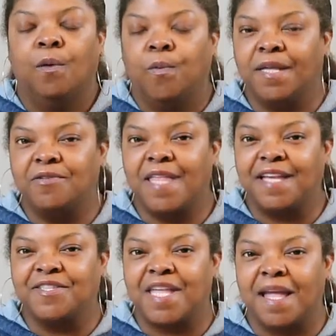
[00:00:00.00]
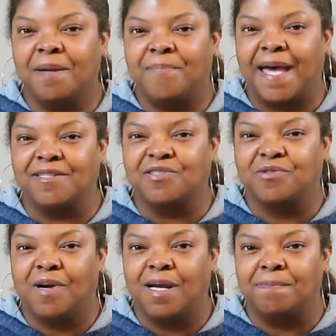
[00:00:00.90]
What do they say about a
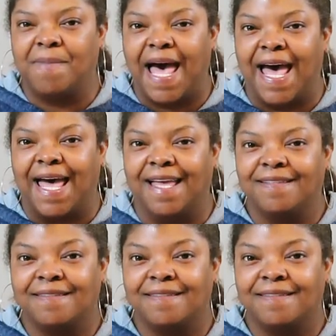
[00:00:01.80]
drunk mind?